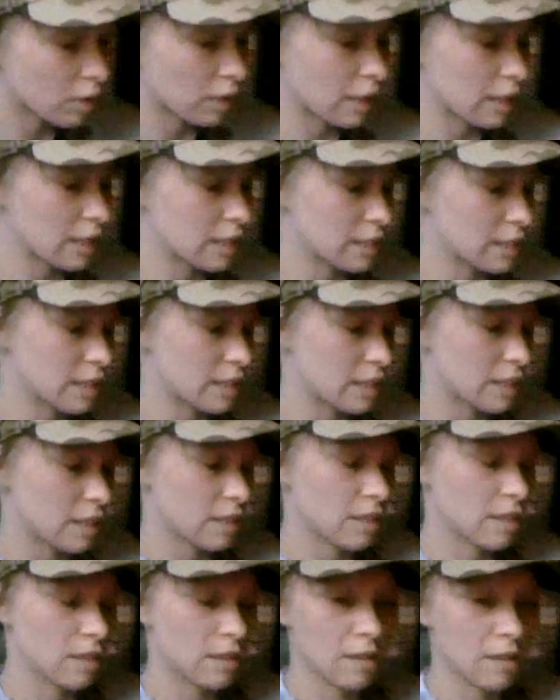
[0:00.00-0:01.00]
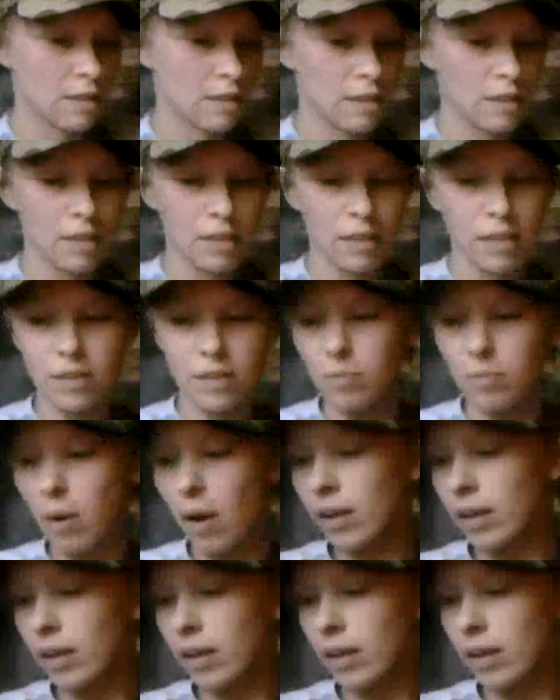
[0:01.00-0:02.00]
lazy.
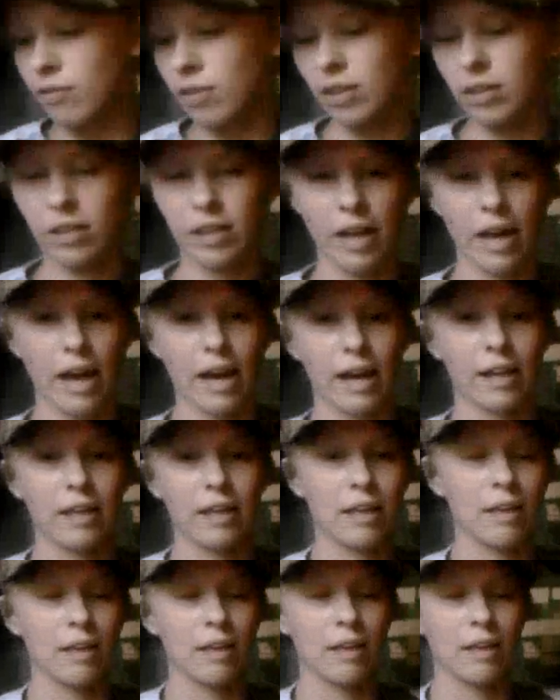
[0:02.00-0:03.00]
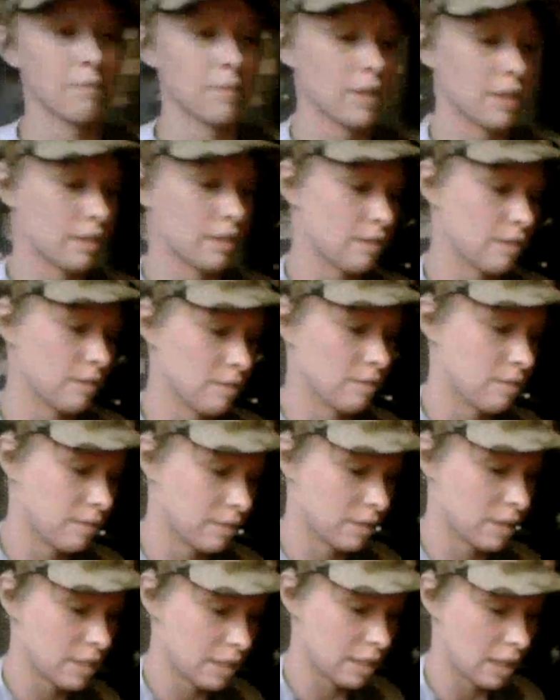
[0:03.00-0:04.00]
Probably gonna feel tacky and
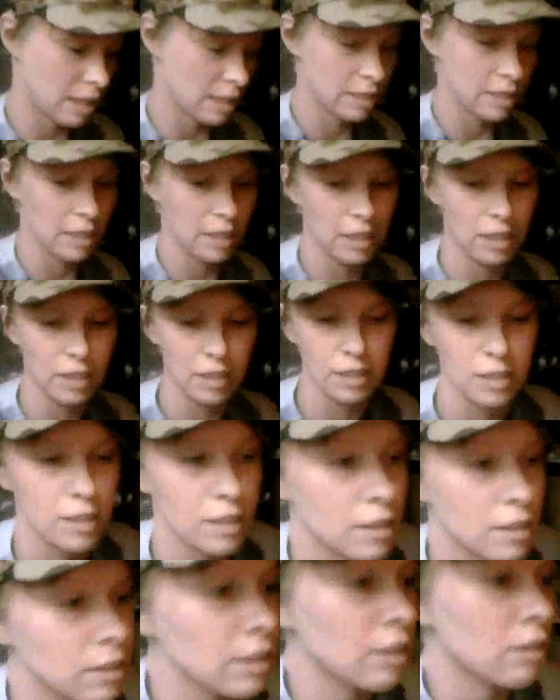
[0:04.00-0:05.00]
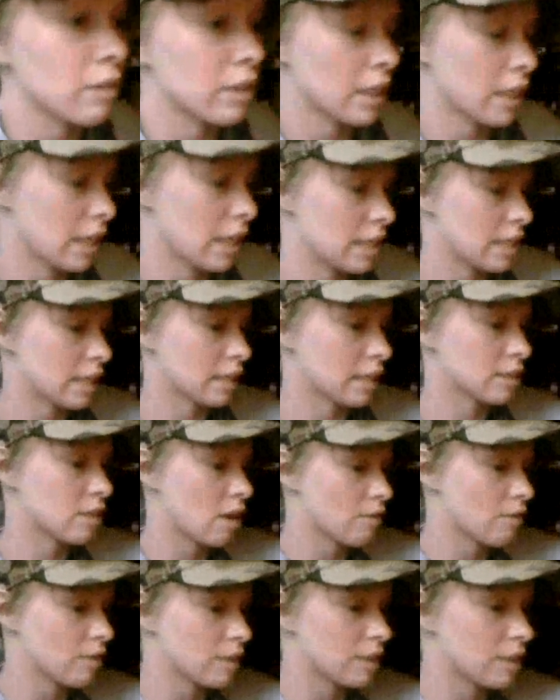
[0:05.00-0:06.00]
disgusting because liquid latex
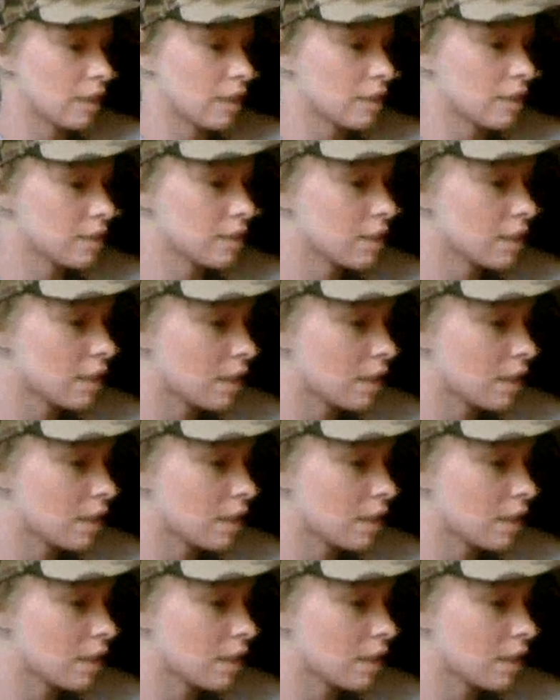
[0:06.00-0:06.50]
often does.